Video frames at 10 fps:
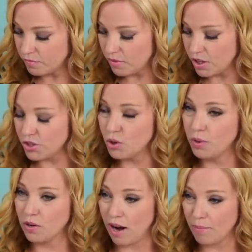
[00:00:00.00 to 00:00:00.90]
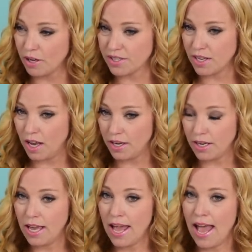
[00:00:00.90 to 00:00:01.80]
So we grab our
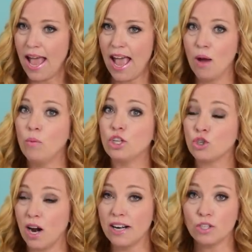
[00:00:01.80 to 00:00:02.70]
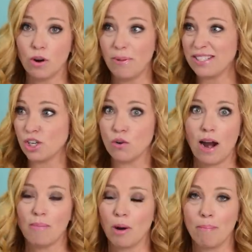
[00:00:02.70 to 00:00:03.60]
son, and we try to do our best to
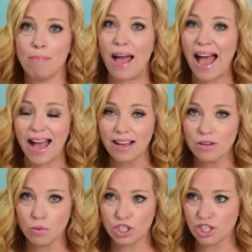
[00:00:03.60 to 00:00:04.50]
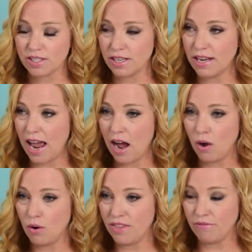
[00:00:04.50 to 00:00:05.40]
grab our bag, which is
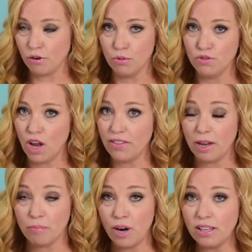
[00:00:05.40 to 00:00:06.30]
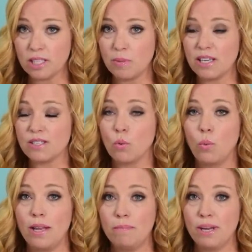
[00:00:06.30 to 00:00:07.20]
now, they've removed all the umbrellas because the
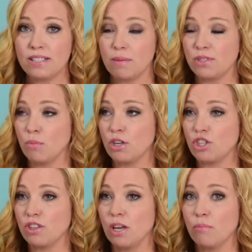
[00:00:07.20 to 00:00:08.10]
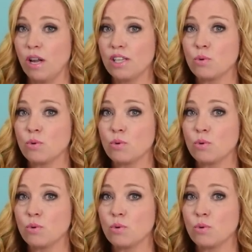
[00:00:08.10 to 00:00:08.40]
wind picked up so much that the umbrellas were